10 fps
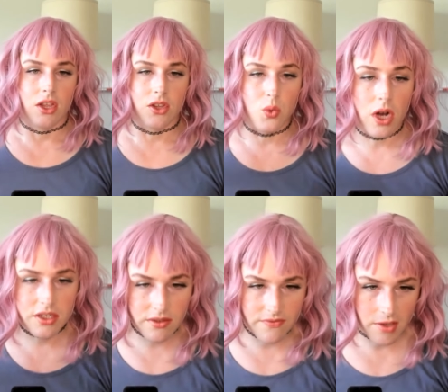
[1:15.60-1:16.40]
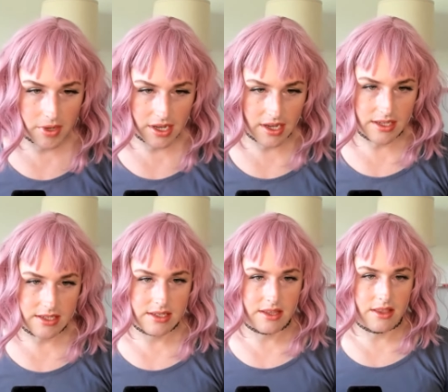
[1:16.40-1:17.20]
you want to
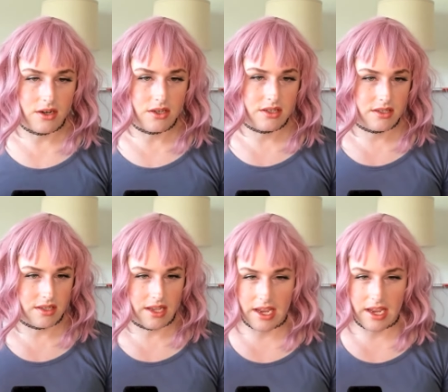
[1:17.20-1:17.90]
feminize, there's